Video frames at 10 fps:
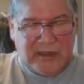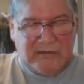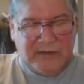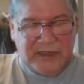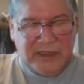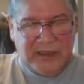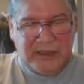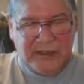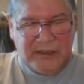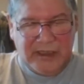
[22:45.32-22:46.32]
visiting
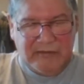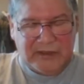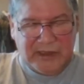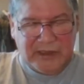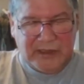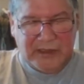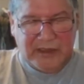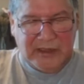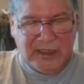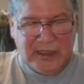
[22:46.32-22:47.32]
there, and I was uh,
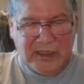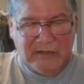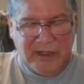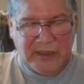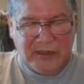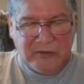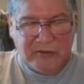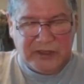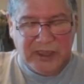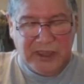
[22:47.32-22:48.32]
invited to go
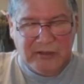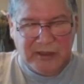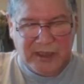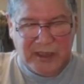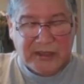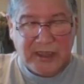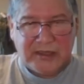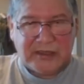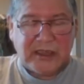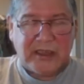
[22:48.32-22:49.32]
sit in on a
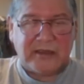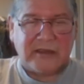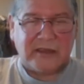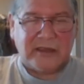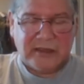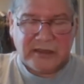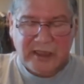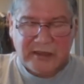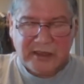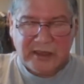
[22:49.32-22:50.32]
science uh, a
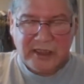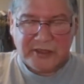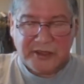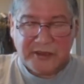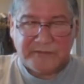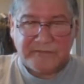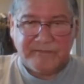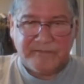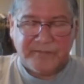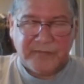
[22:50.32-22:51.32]
science uh, lecture.
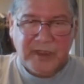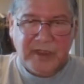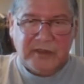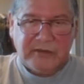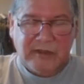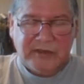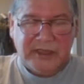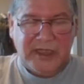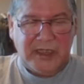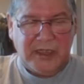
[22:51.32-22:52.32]
So I was
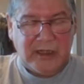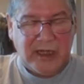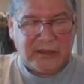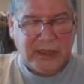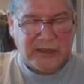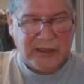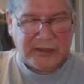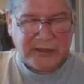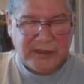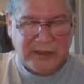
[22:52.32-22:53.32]
sitting in on a science
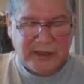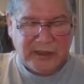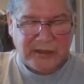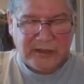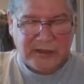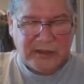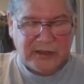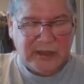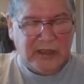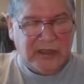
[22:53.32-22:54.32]
lecture, and
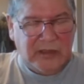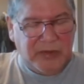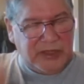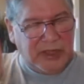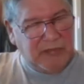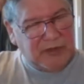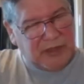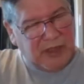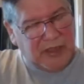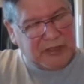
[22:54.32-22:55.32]
the person giving
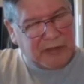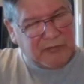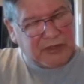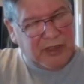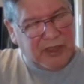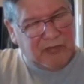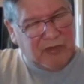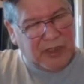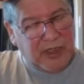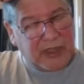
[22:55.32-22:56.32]
the lecture was talking
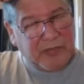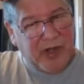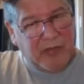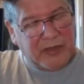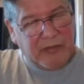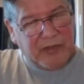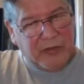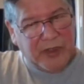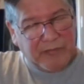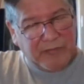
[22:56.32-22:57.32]
about an experiment they were
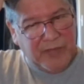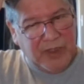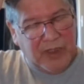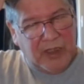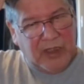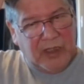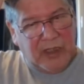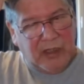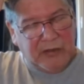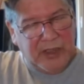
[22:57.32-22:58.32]
doing, and
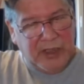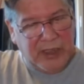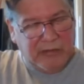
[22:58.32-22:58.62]
how they